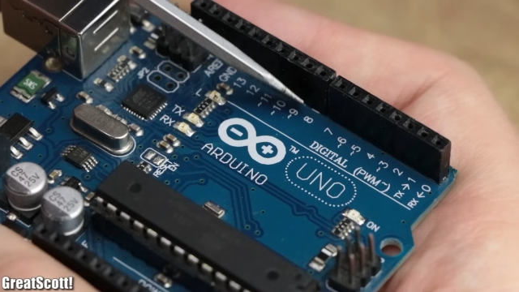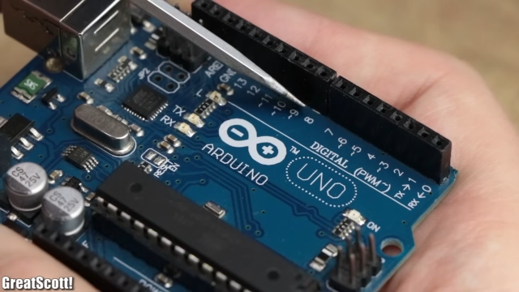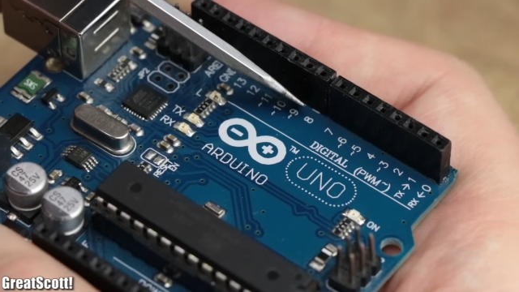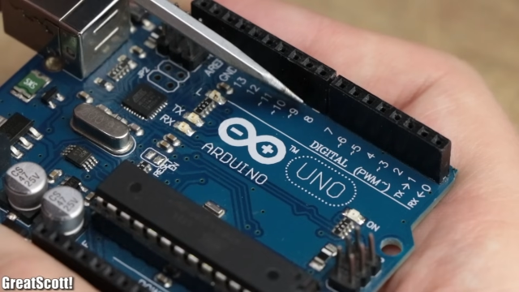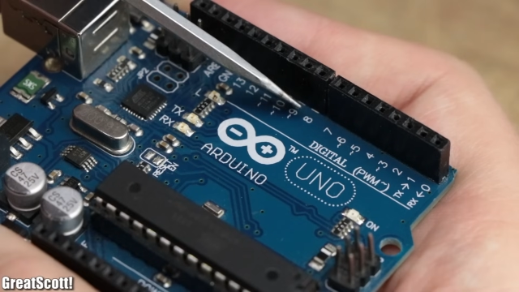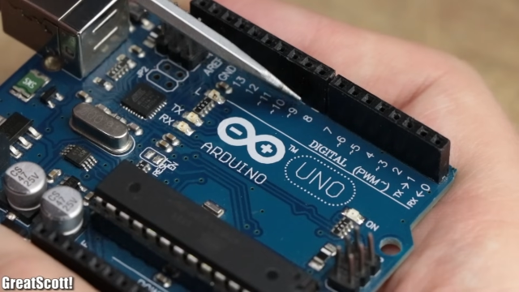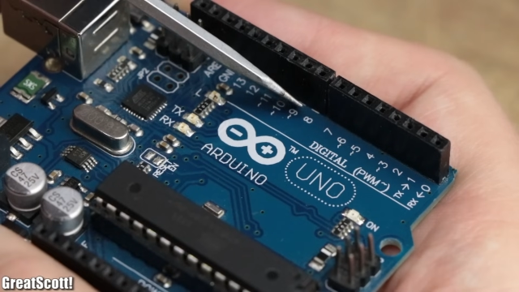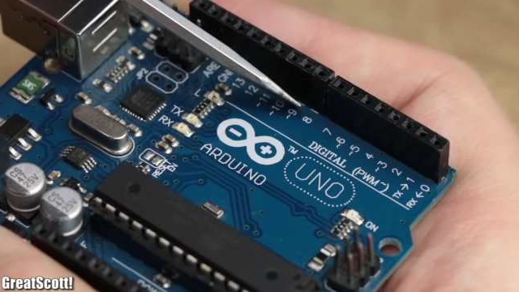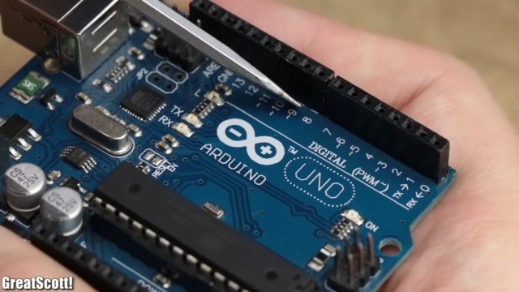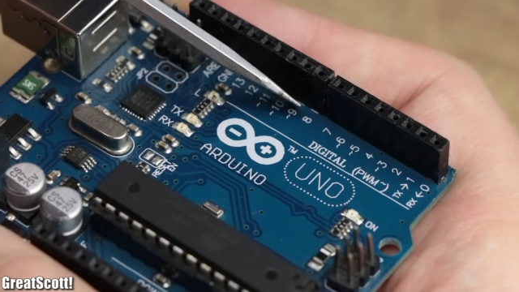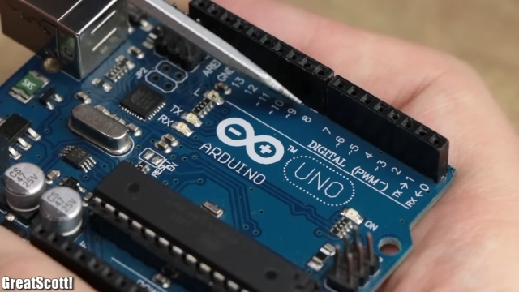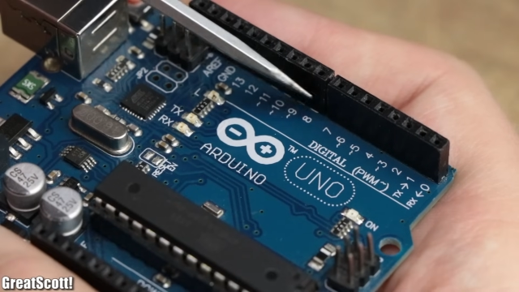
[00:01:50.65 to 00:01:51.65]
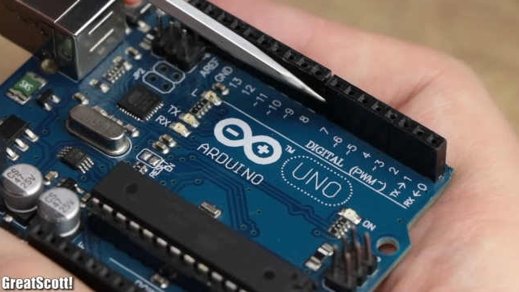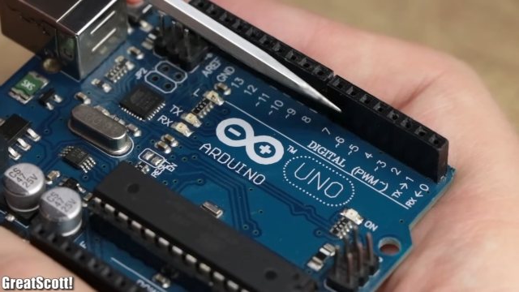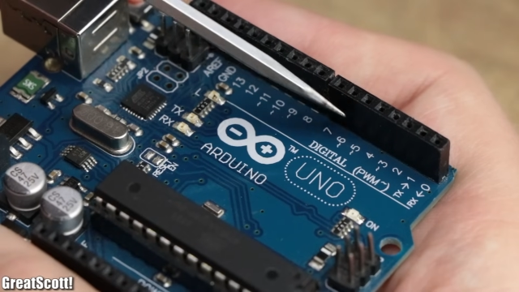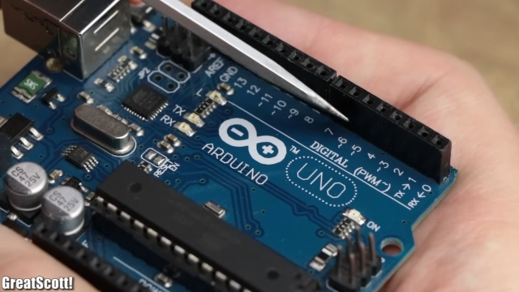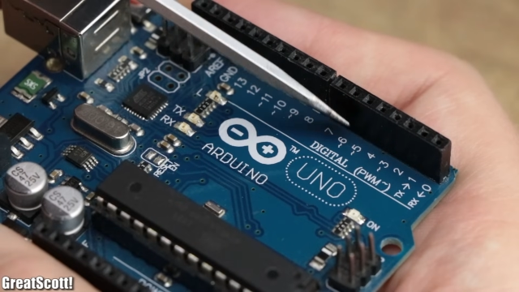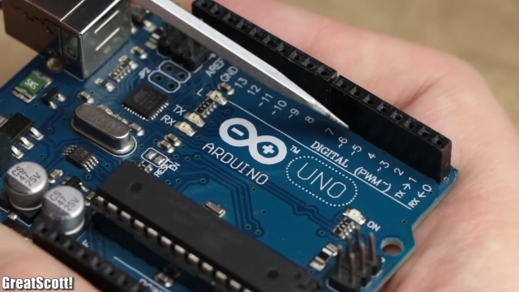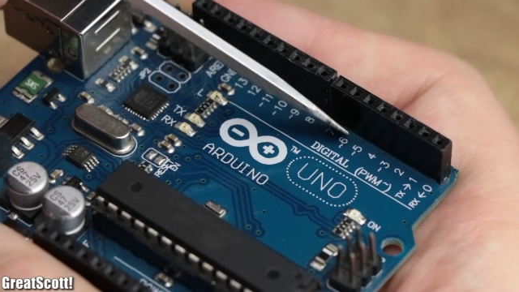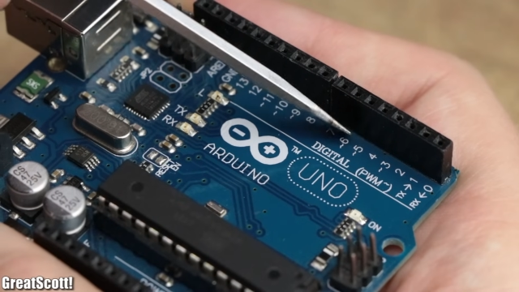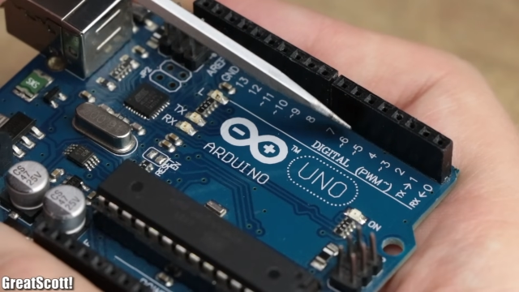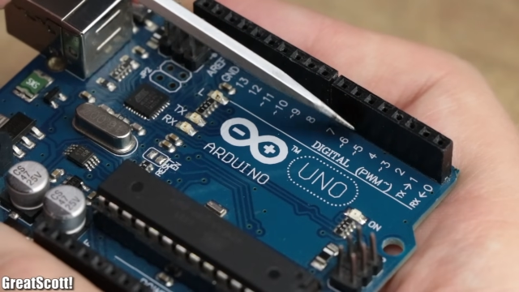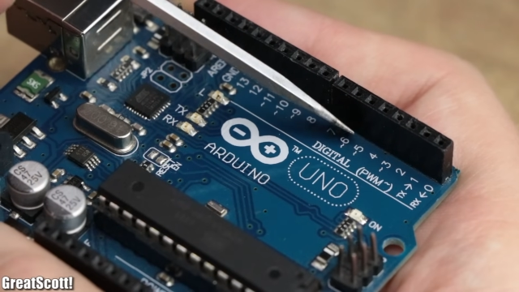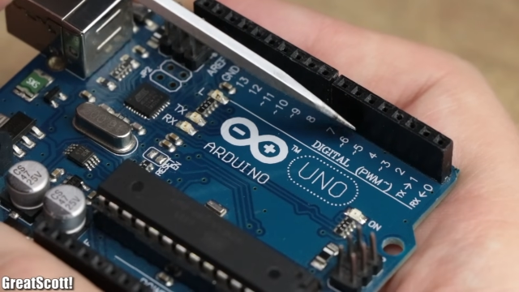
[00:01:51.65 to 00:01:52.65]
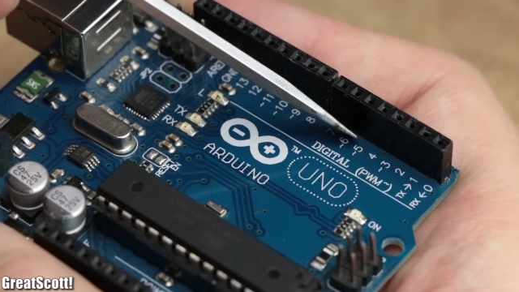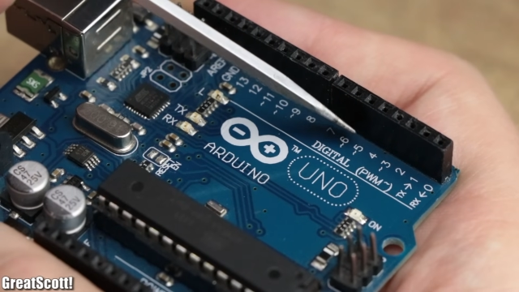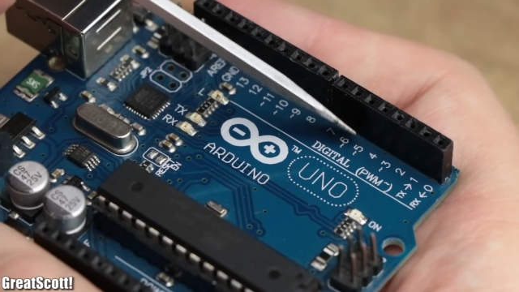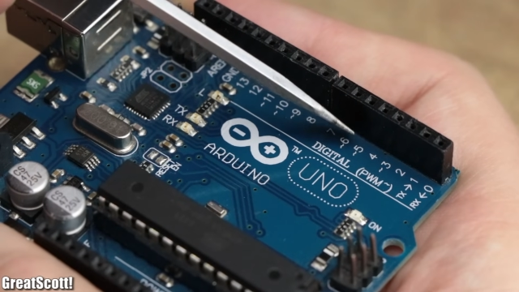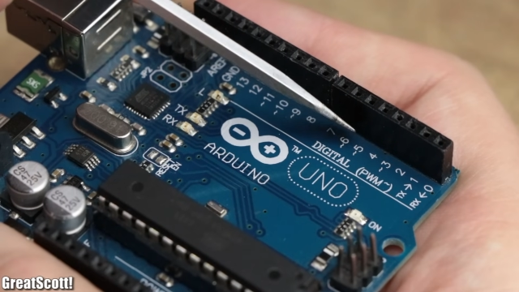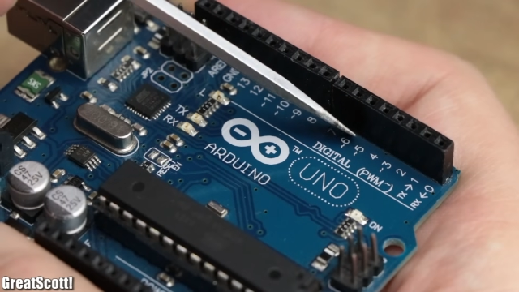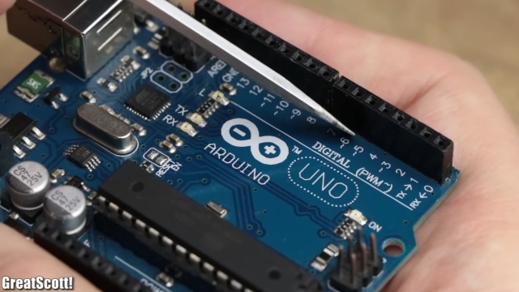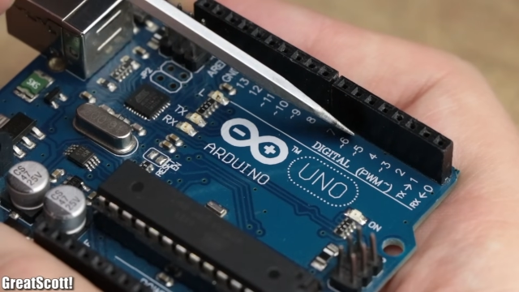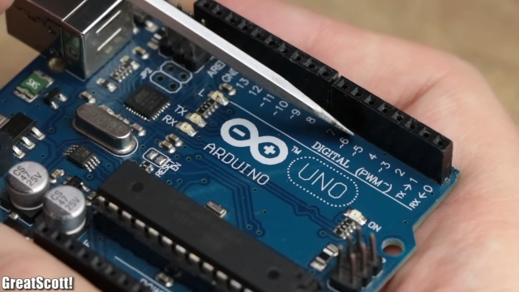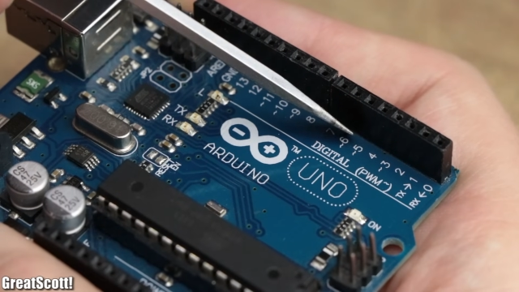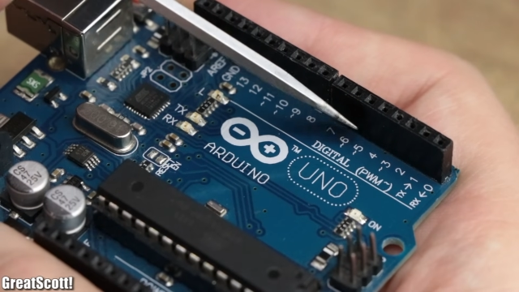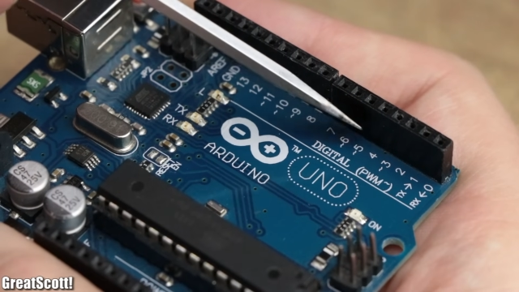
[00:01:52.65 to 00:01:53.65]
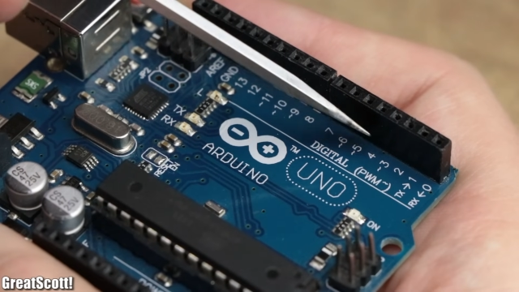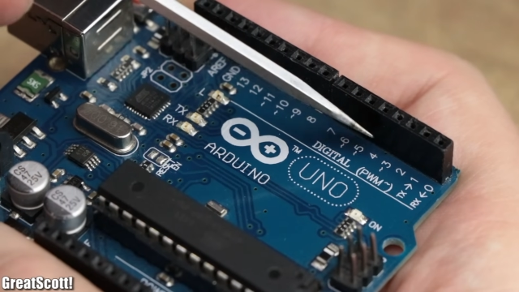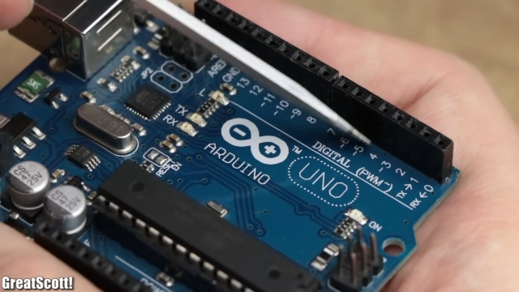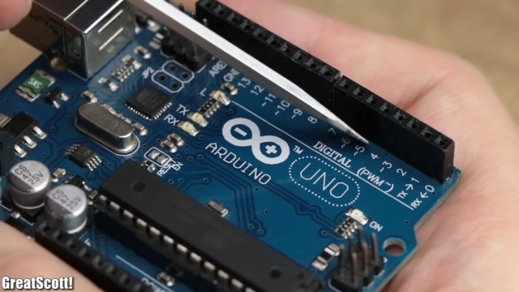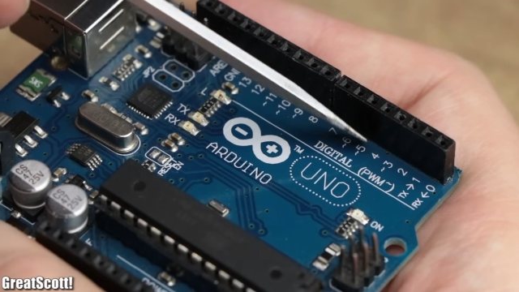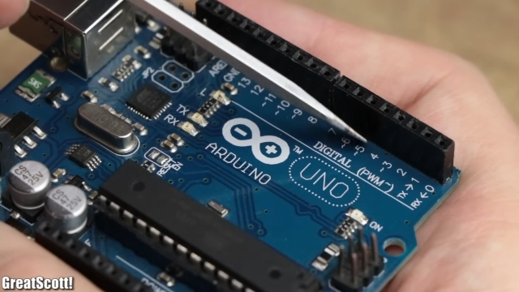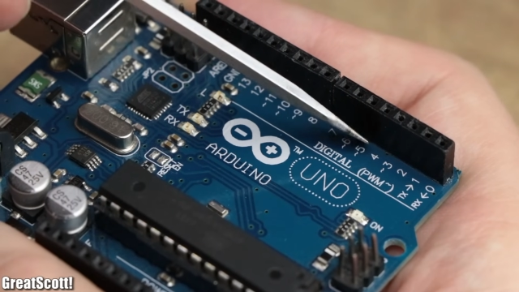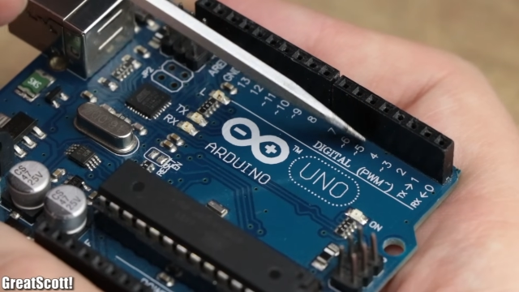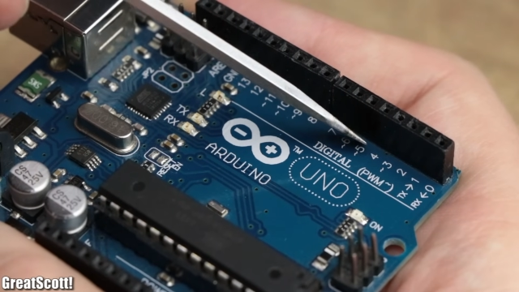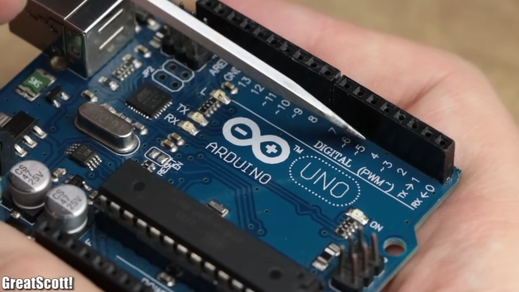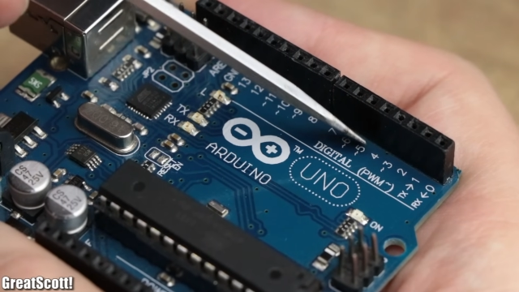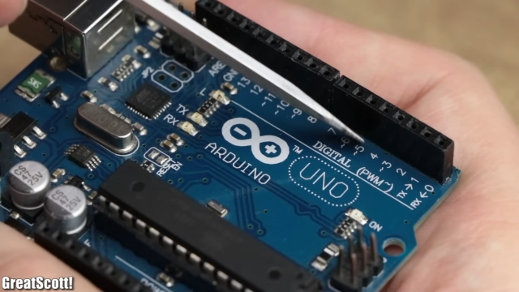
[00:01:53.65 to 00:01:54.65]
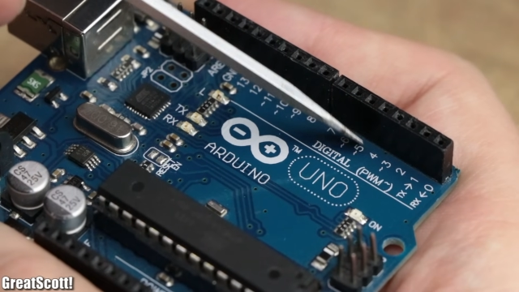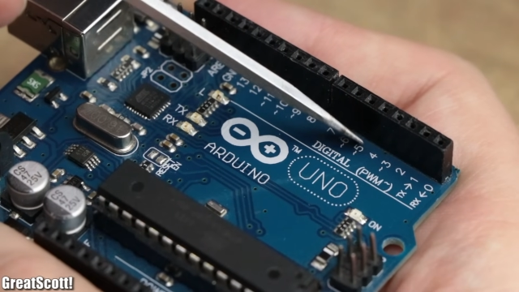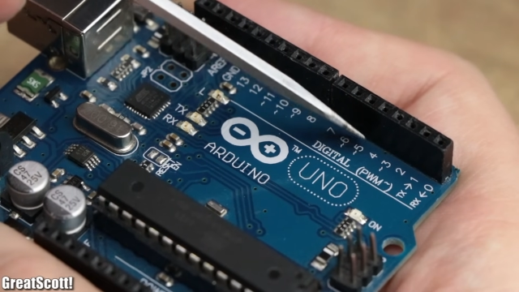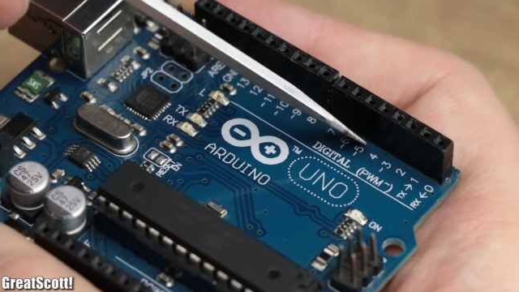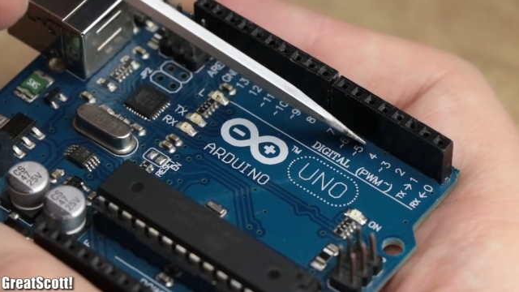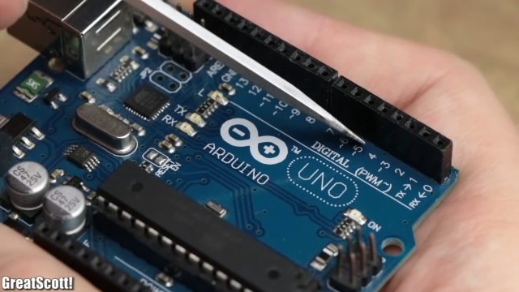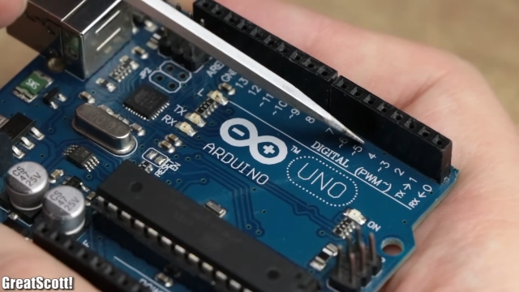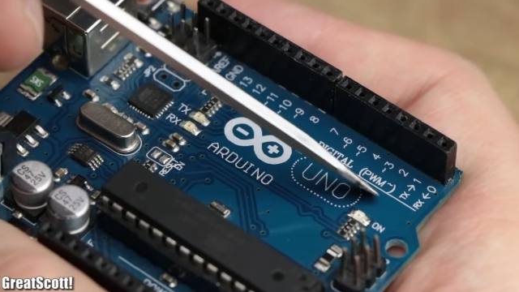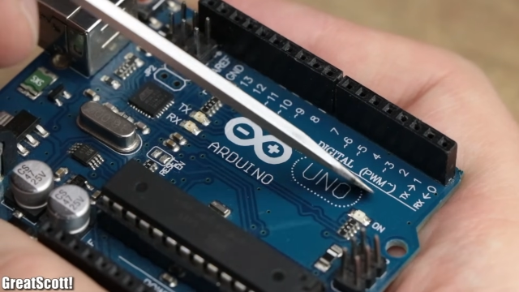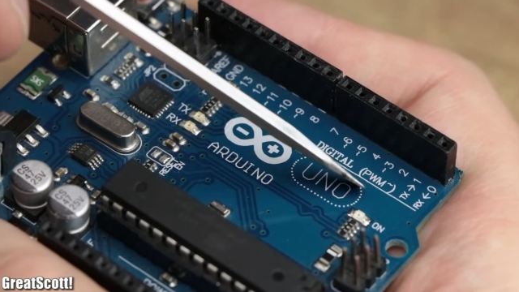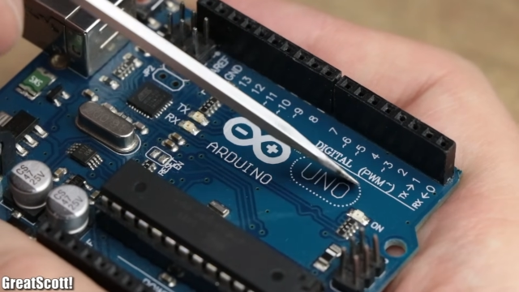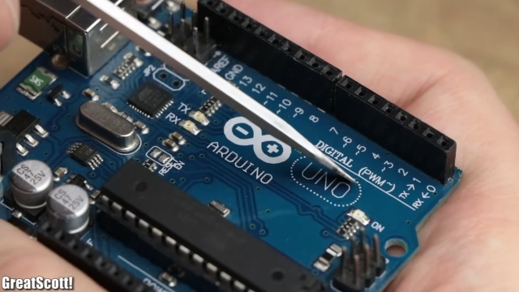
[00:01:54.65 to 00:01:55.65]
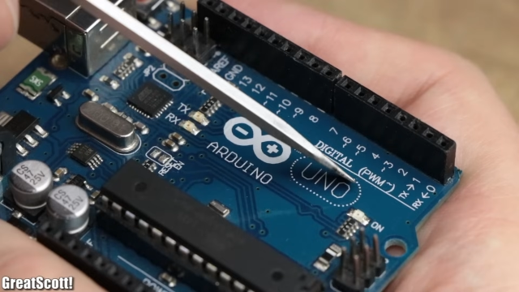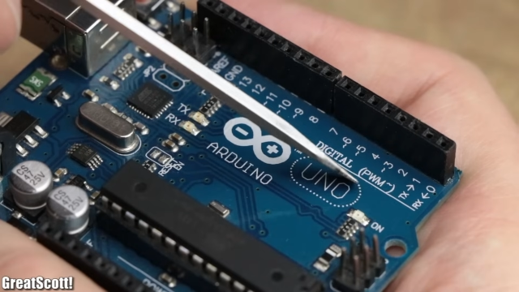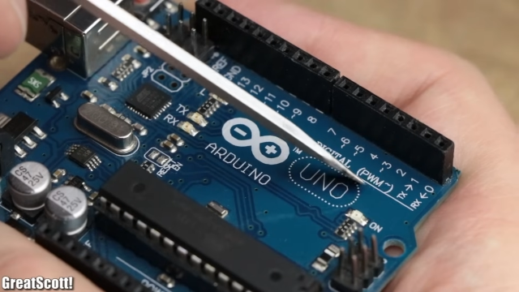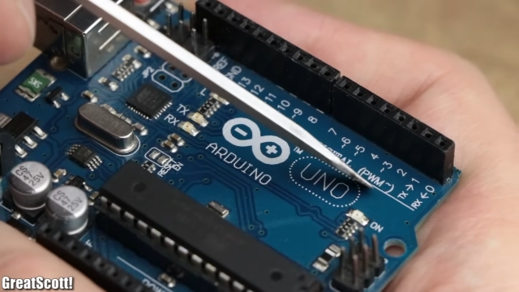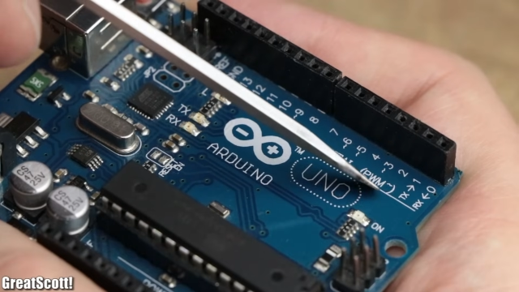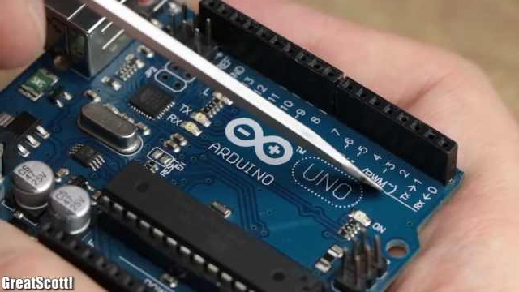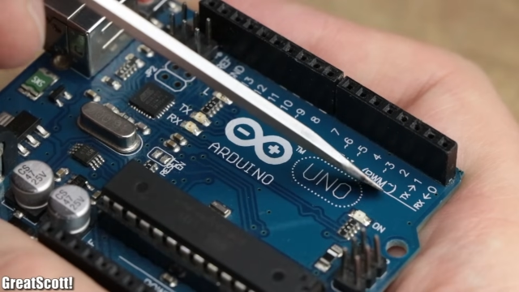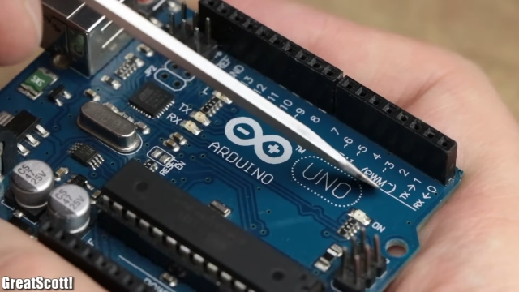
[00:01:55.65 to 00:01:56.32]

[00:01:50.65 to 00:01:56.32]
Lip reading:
No face is visible, so there are no lips to read.